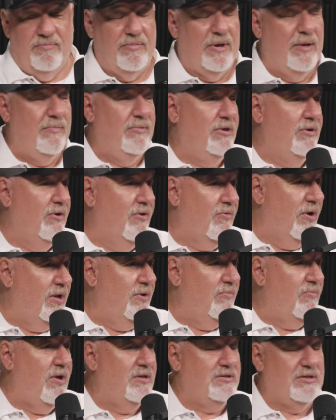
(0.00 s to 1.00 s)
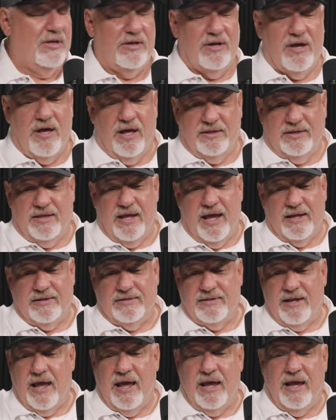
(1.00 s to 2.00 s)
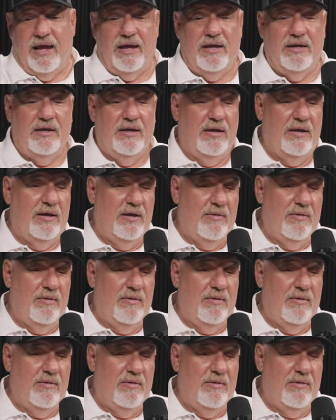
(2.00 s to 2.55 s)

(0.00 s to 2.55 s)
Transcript: Maybe the green wasn't cut that day